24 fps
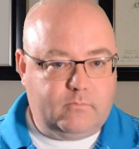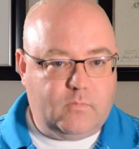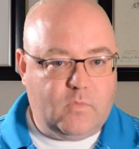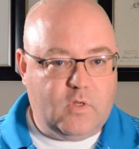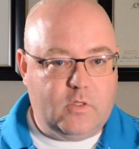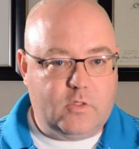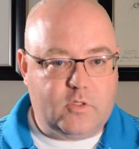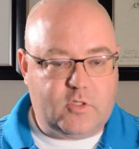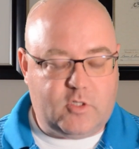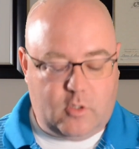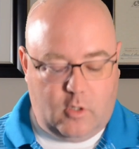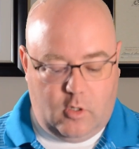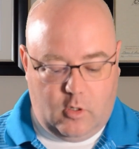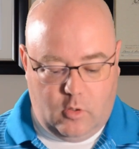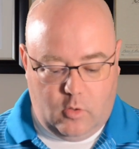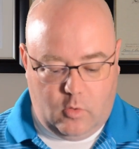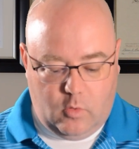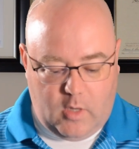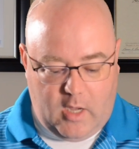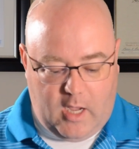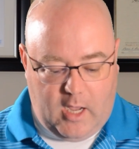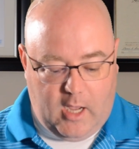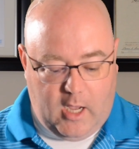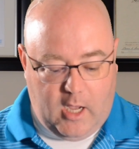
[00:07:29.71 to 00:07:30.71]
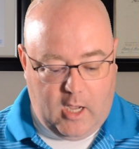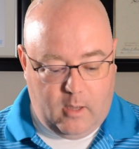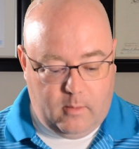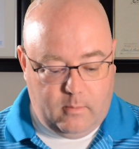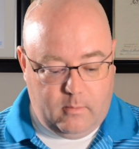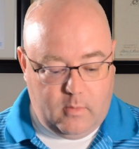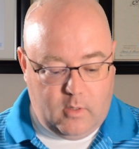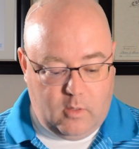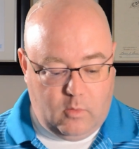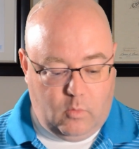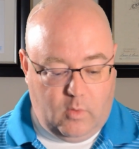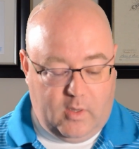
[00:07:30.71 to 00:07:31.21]
So
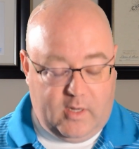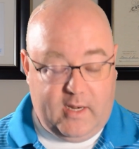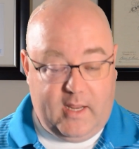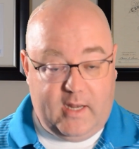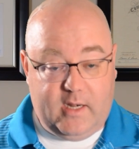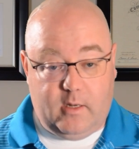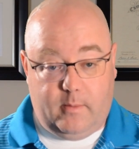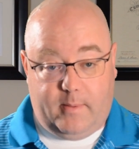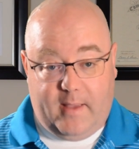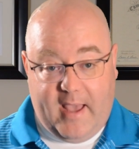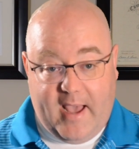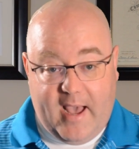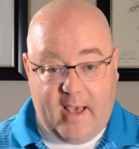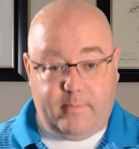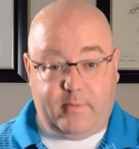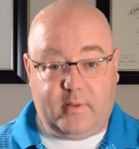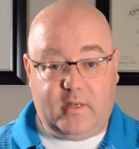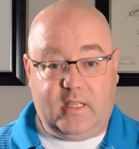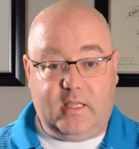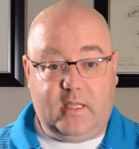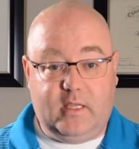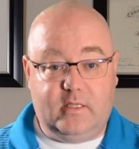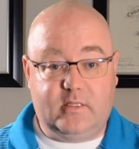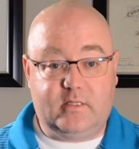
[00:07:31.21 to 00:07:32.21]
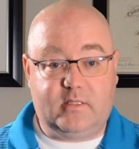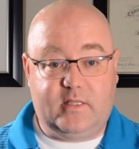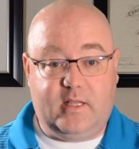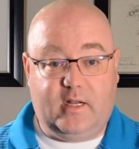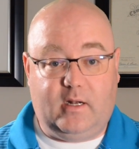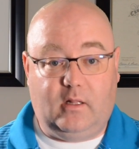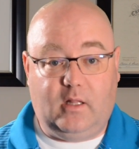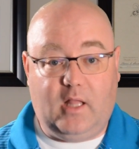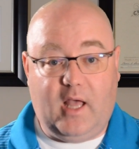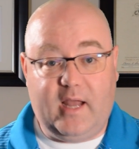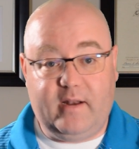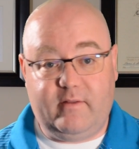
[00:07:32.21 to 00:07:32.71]
what ended up happening is that
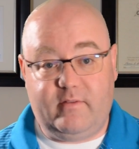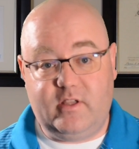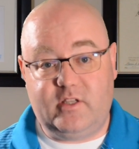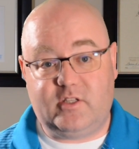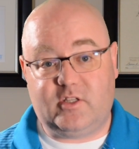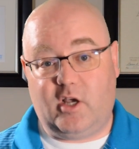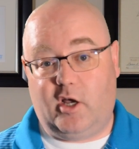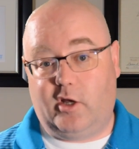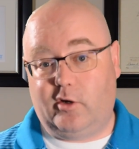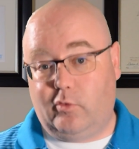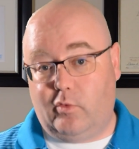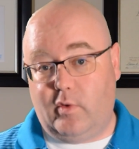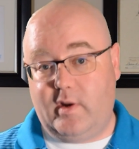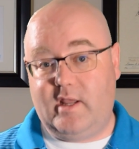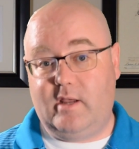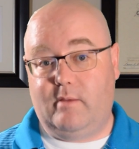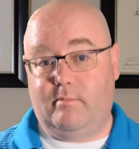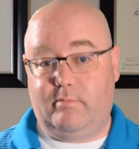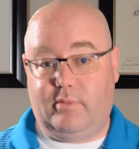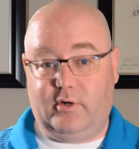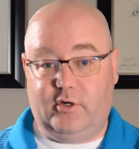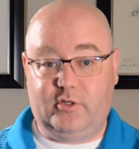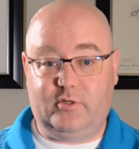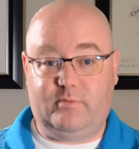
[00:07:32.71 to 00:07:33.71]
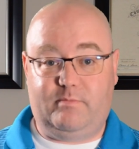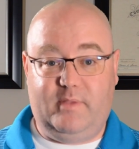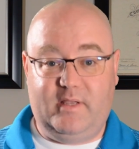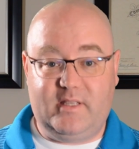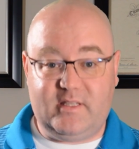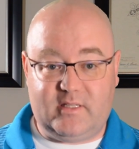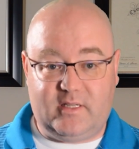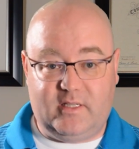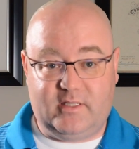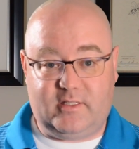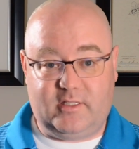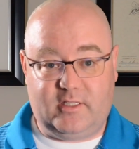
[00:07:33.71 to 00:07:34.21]
a lot of these unreimbursed
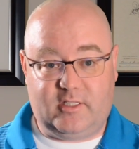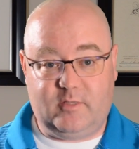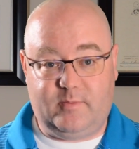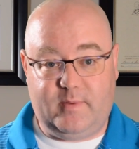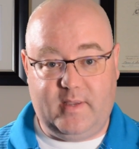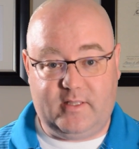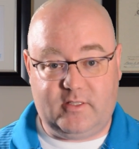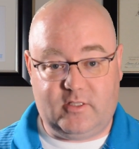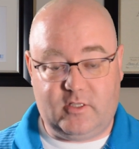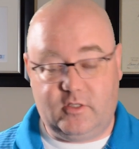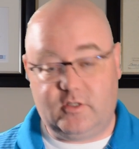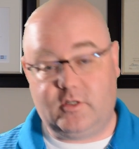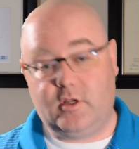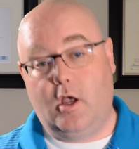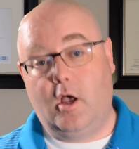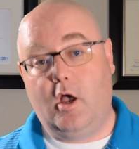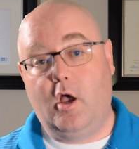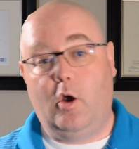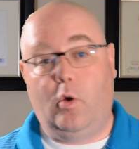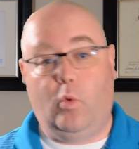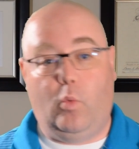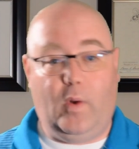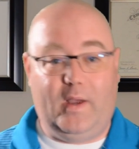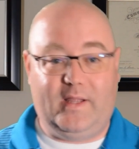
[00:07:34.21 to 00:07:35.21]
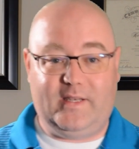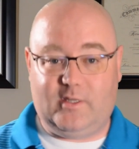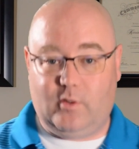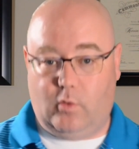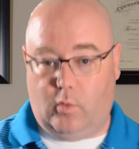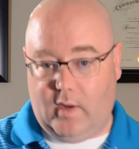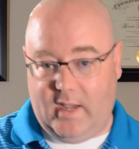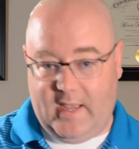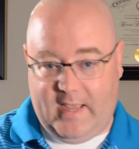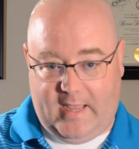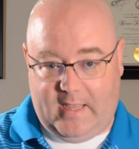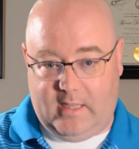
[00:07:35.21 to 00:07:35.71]
business expenses went
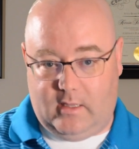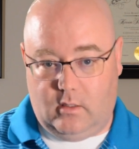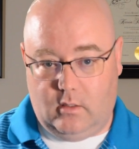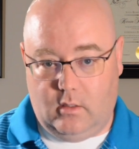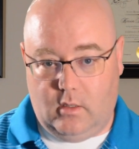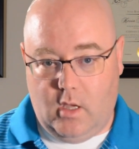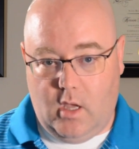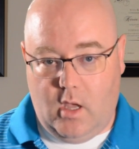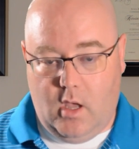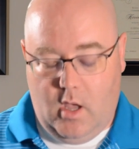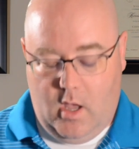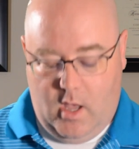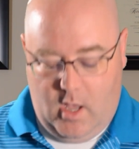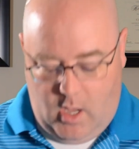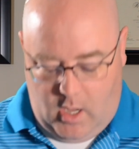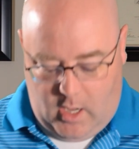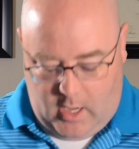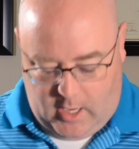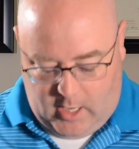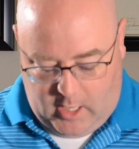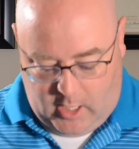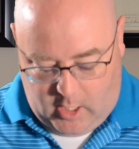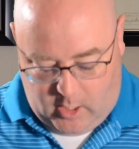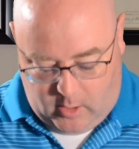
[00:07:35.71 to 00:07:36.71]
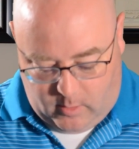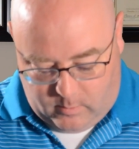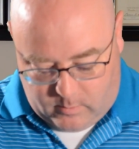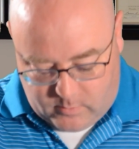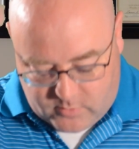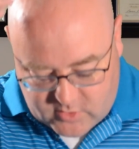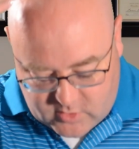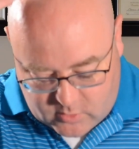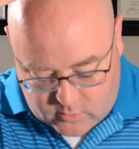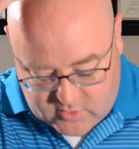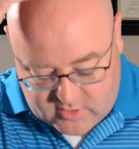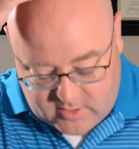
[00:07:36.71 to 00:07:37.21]
away.
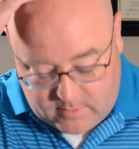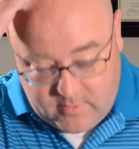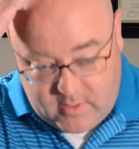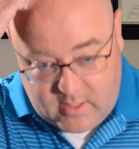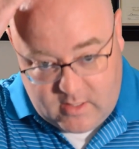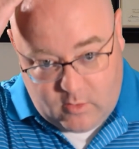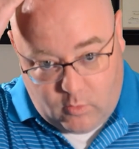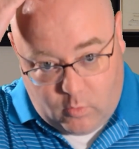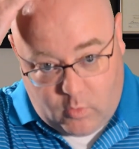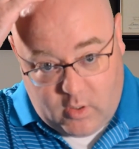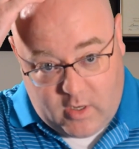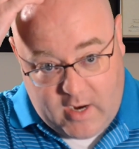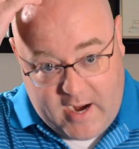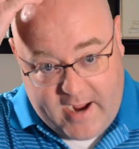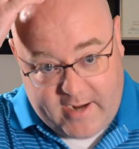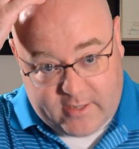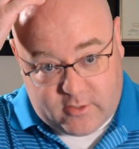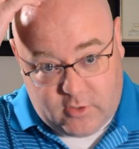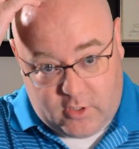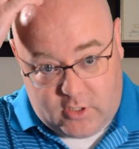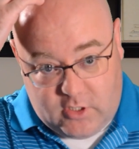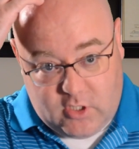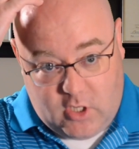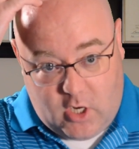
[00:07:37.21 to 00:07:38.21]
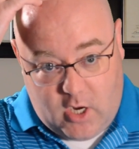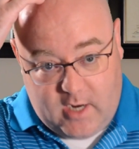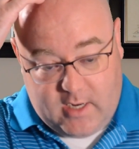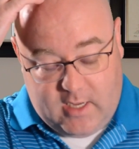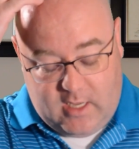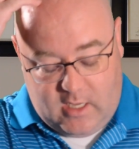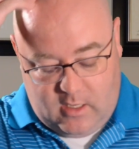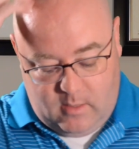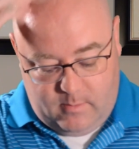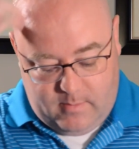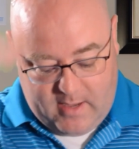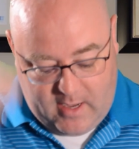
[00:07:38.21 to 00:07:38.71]
So something that we're actually
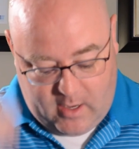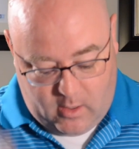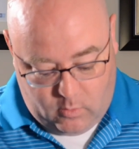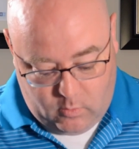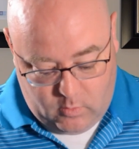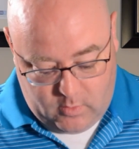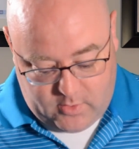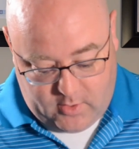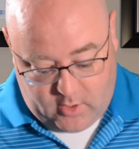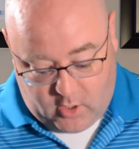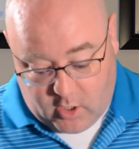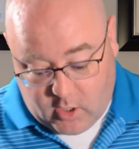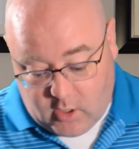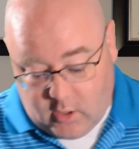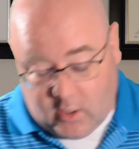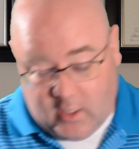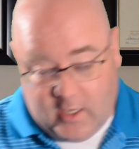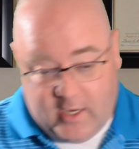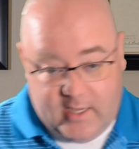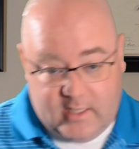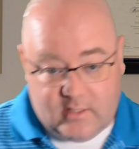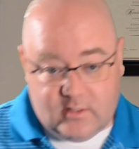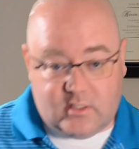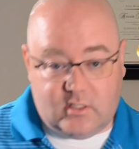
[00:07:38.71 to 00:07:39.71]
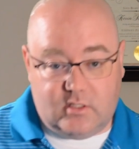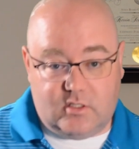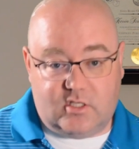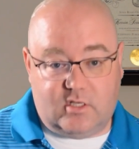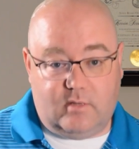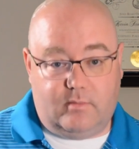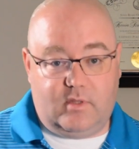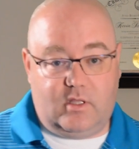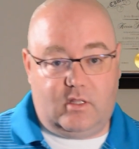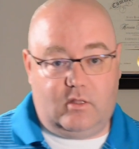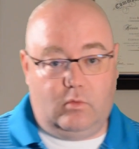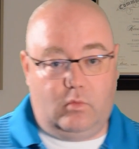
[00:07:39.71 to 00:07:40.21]
talking about with our clients, and
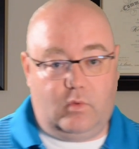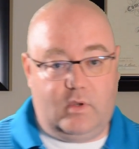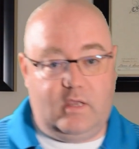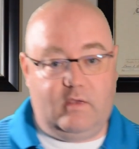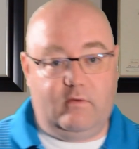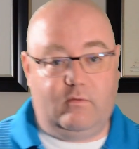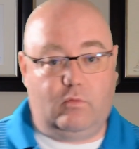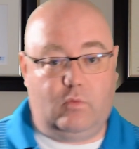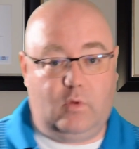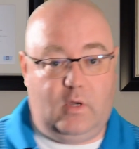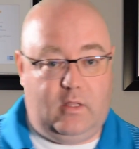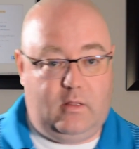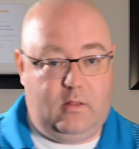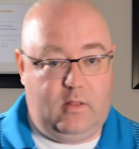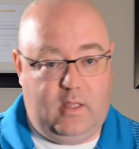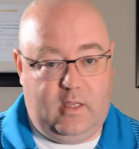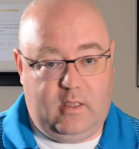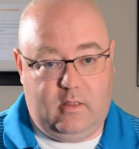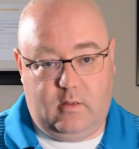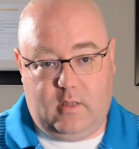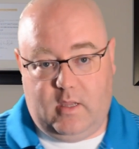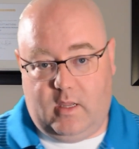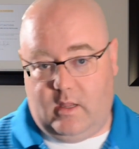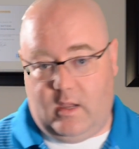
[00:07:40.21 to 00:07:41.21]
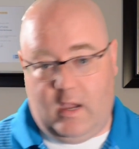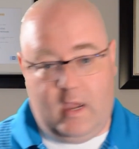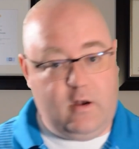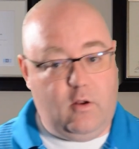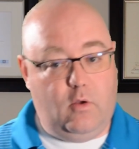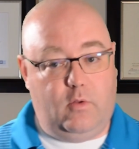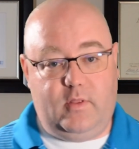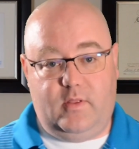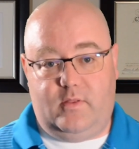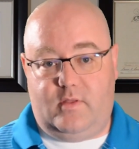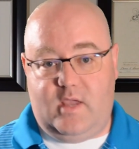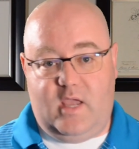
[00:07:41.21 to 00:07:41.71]
something that I
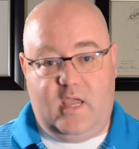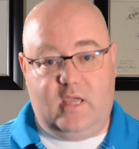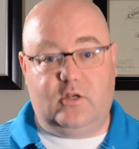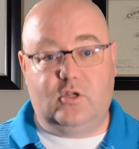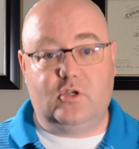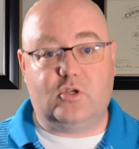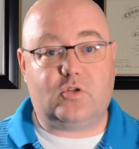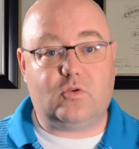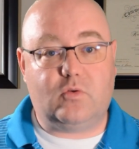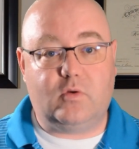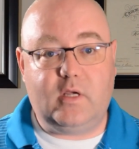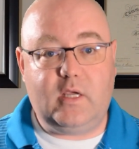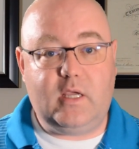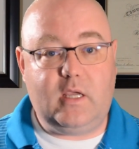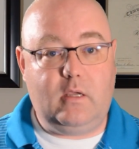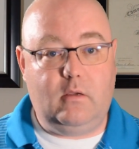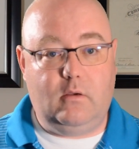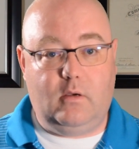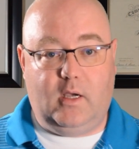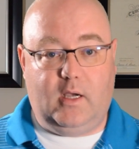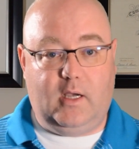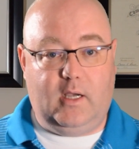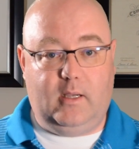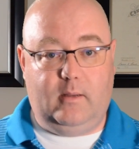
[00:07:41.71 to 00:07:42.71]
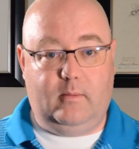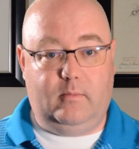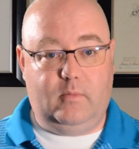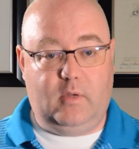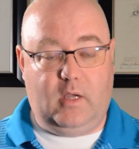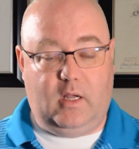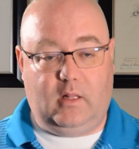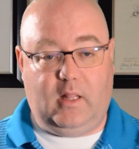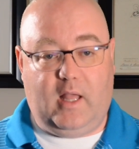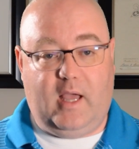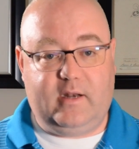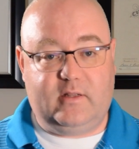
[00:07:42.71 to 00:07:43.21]
know that the industry, a
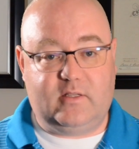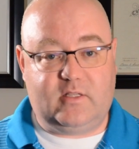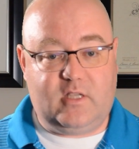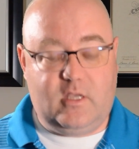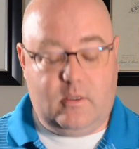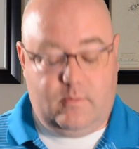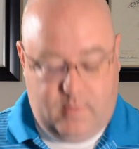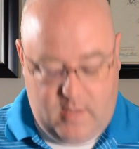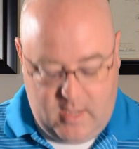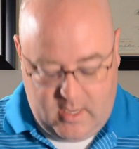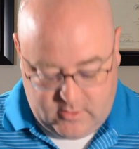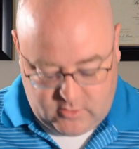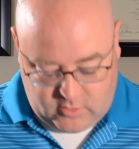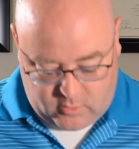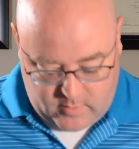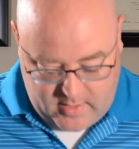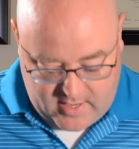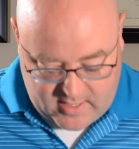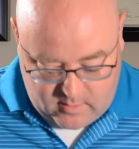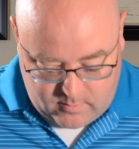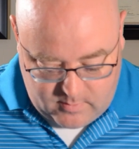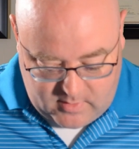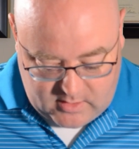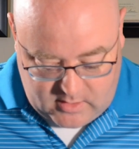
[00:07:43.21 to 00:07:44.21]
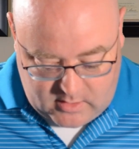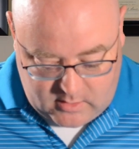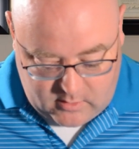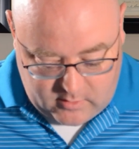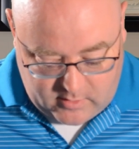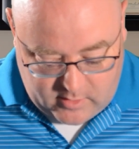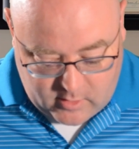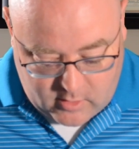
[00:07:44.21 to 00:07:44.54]
lot of CPAs are recommending to their